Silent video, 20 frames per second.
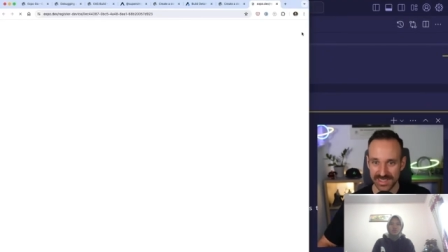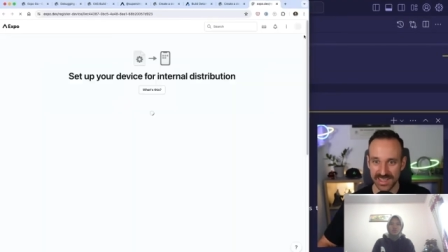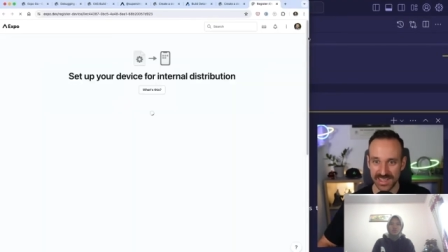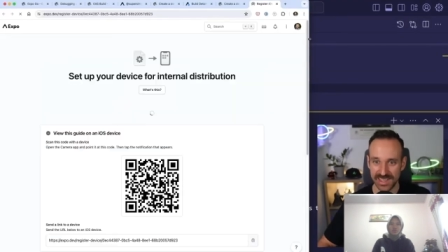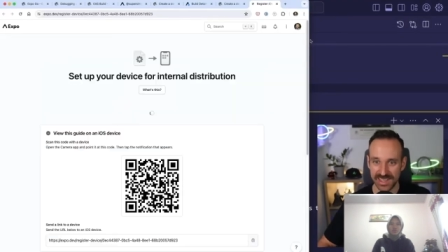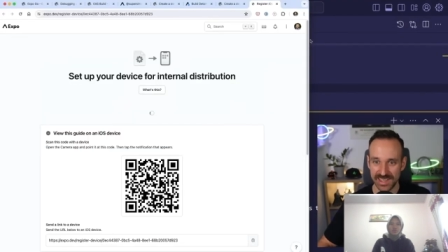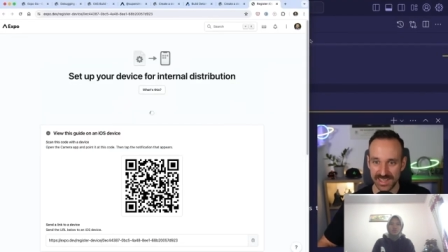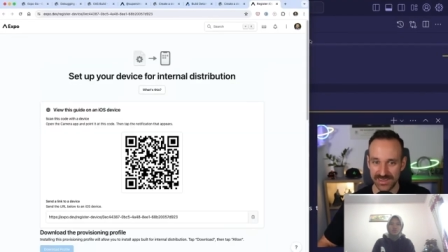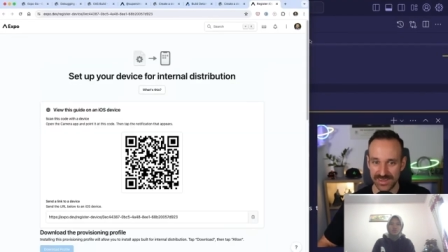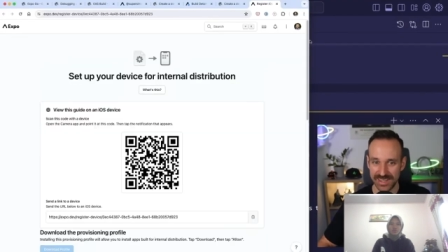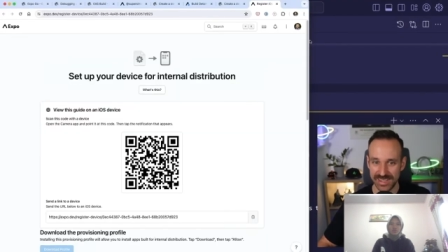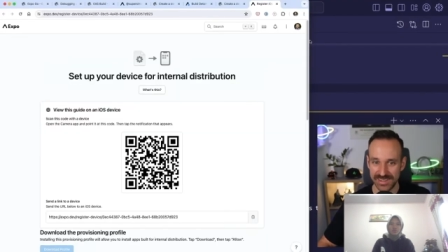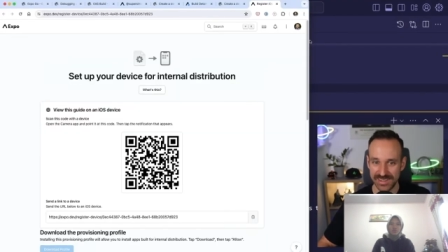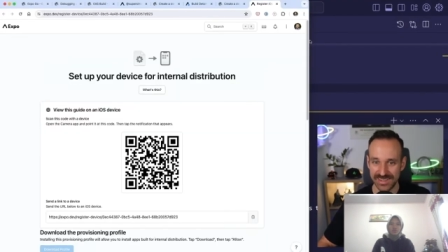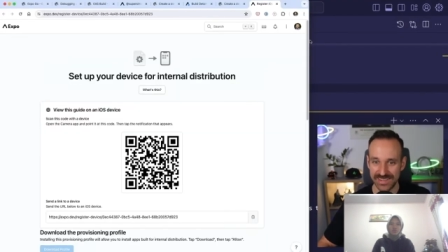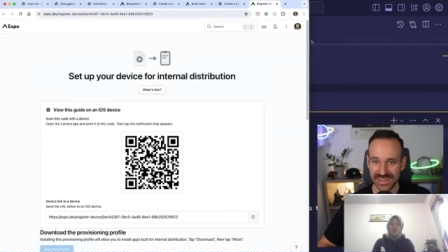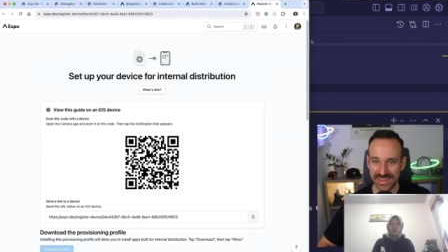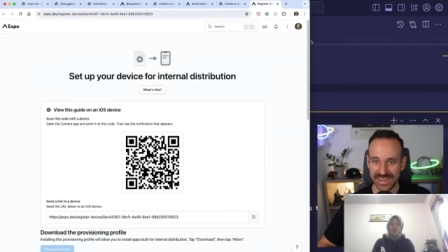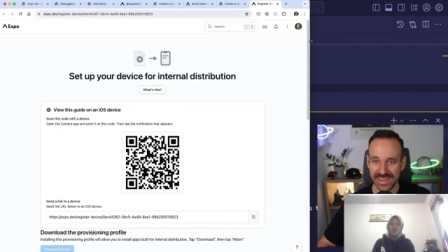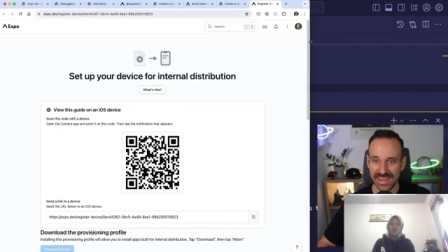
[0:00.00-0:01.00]
right
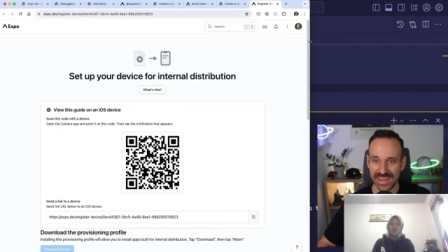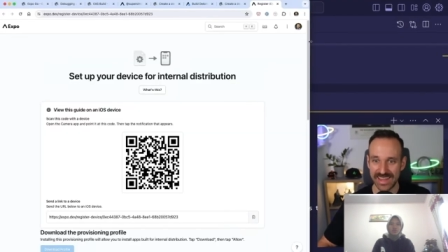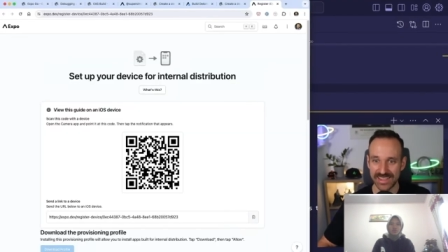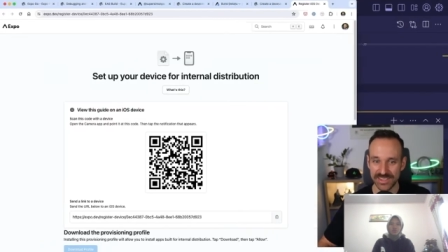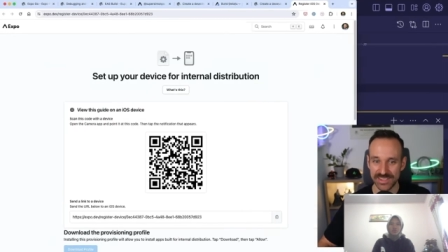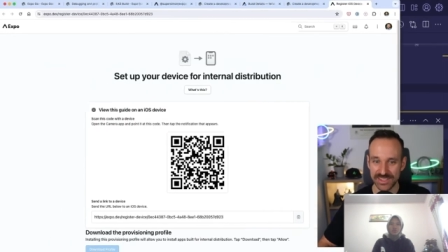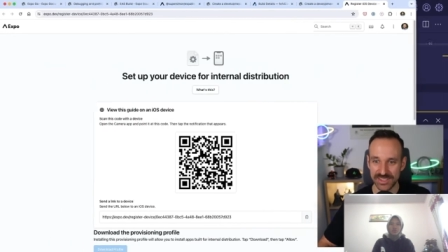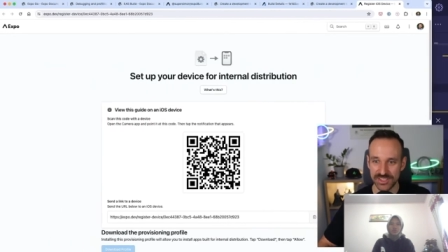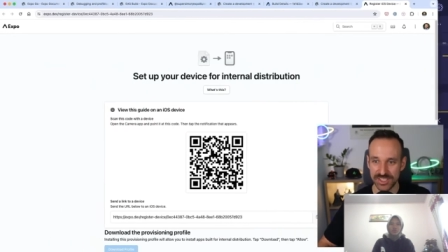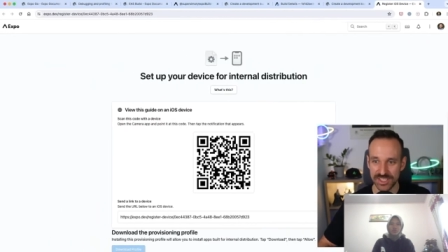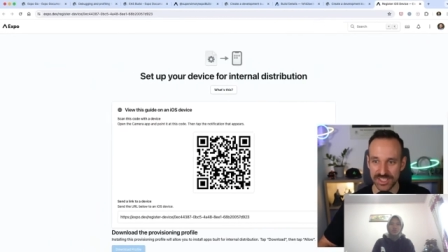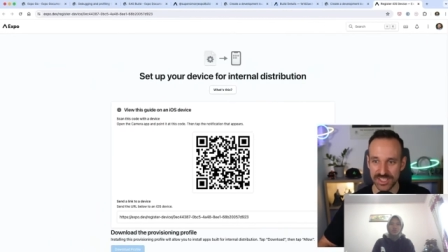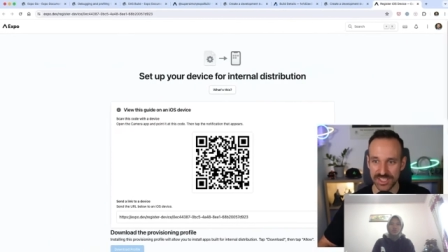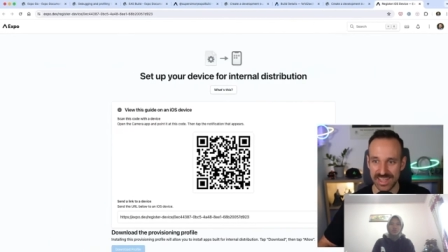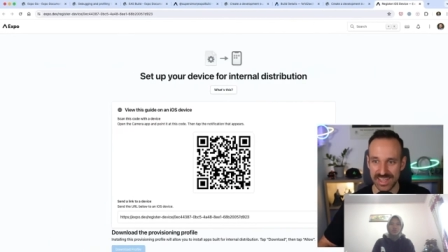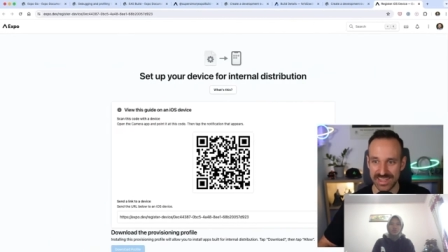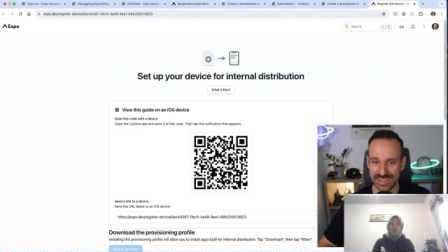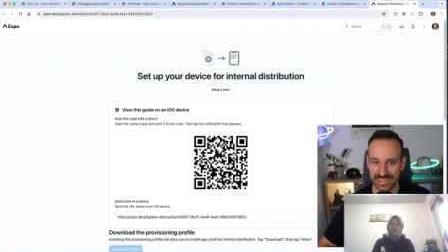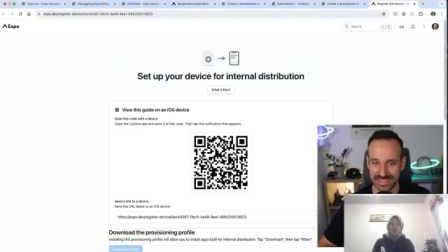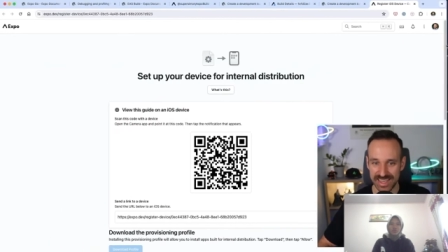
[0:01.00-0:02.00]
here, and I could just
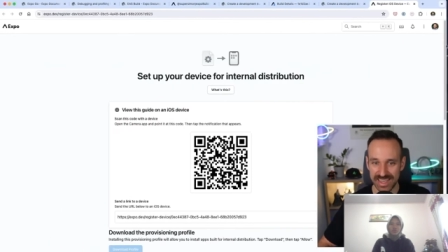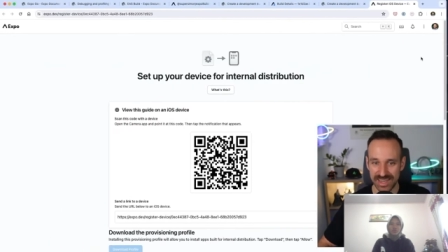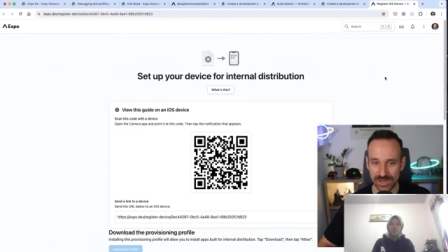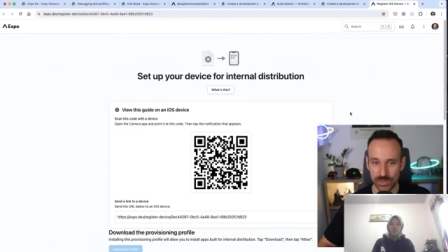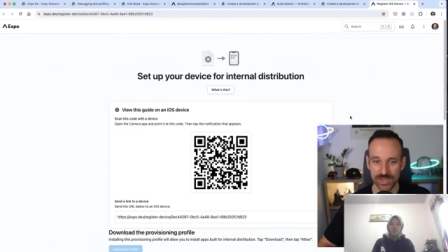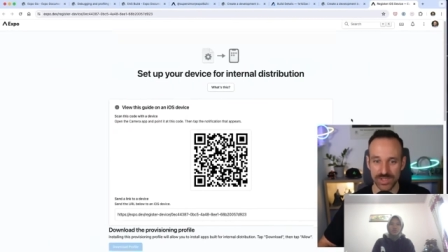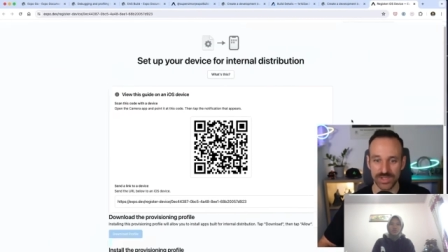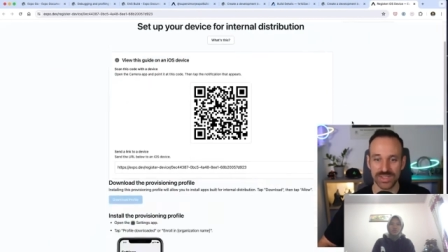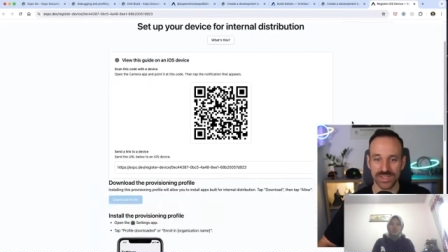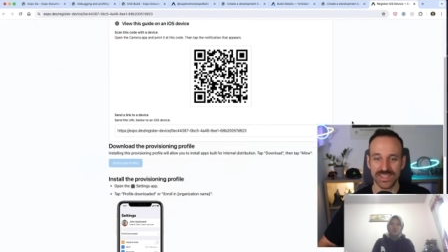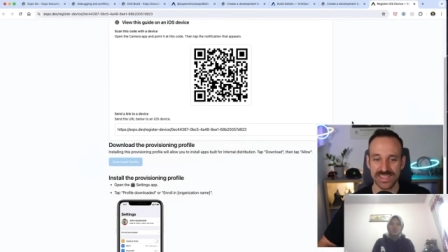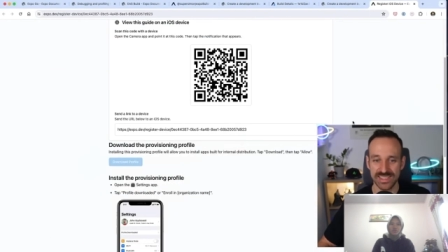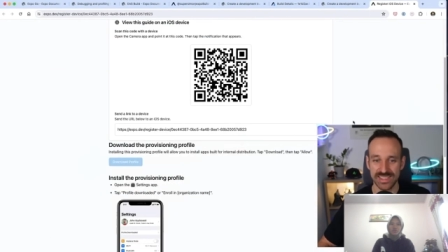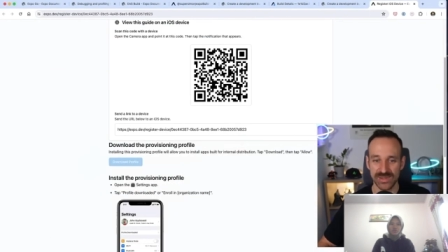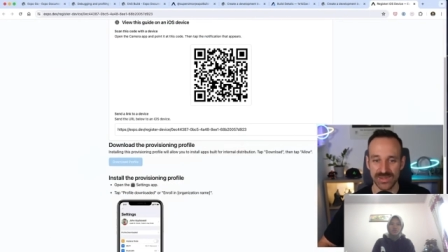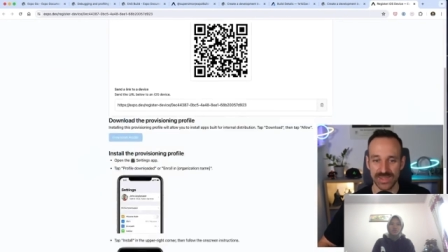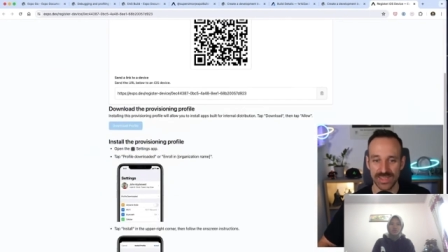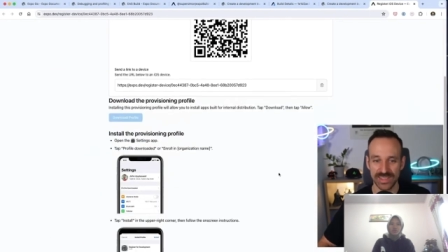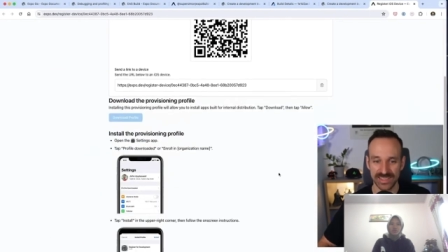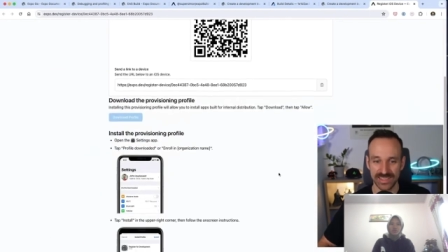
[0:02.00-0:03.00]
scan this, and it would
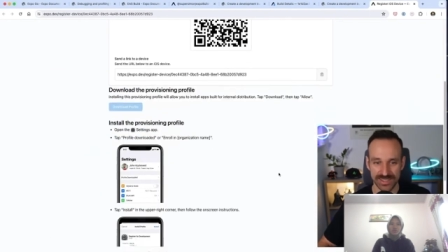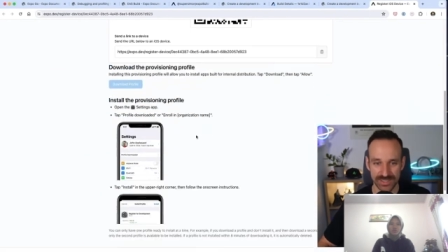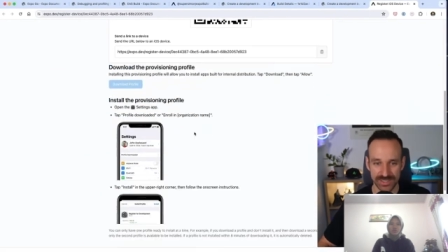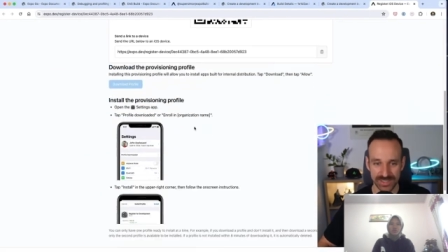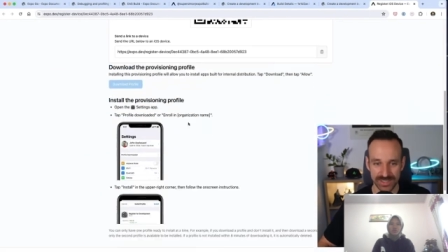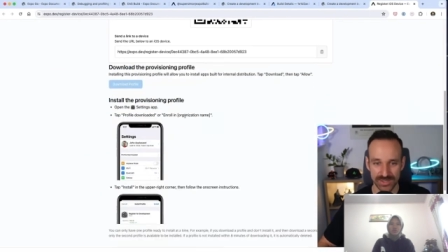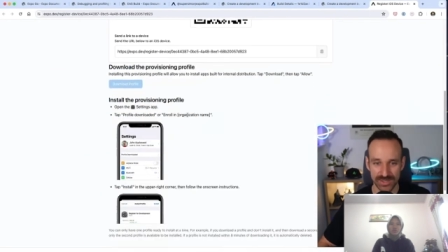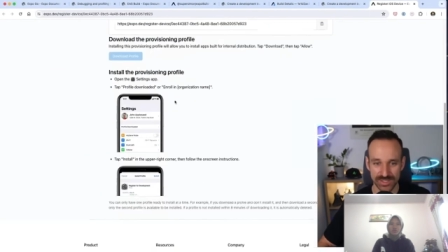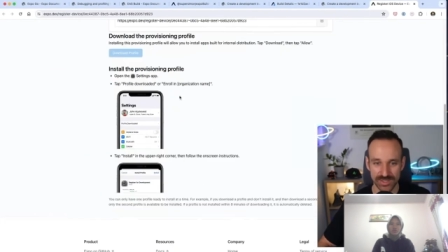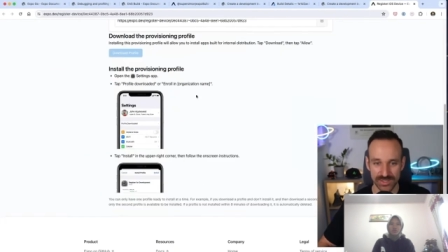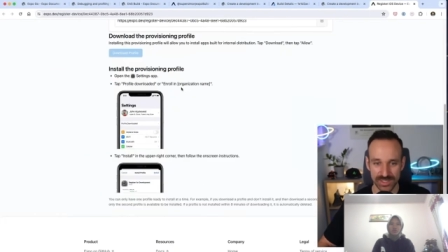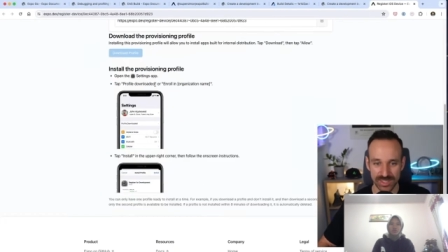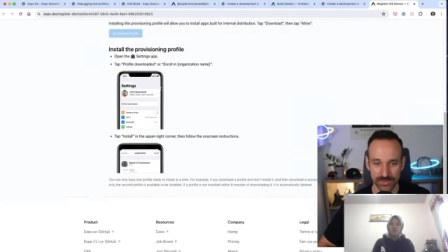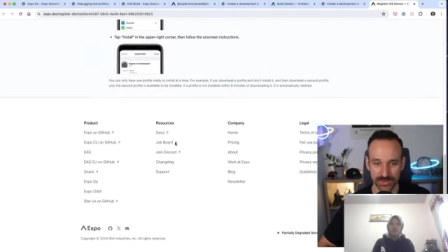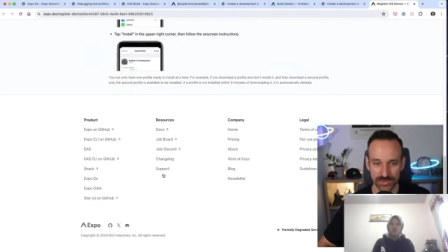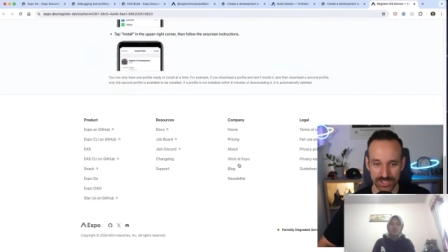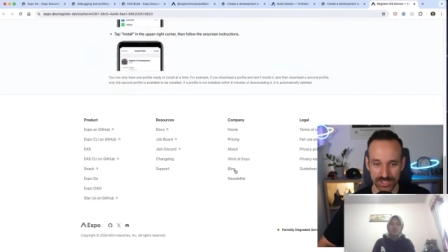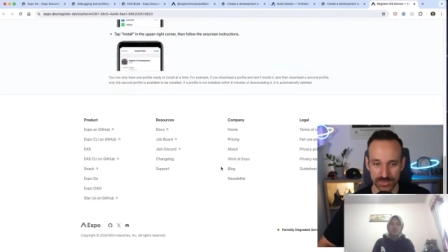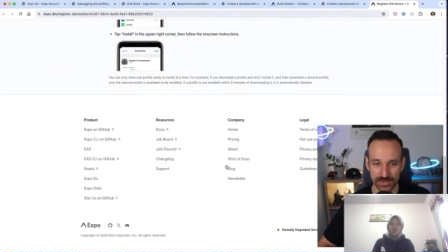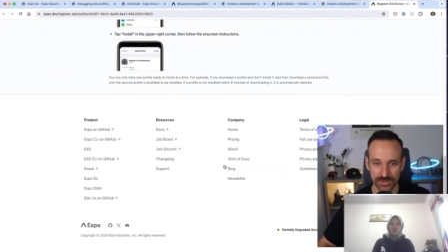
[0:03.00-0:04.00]
easily install. So installing the provisioning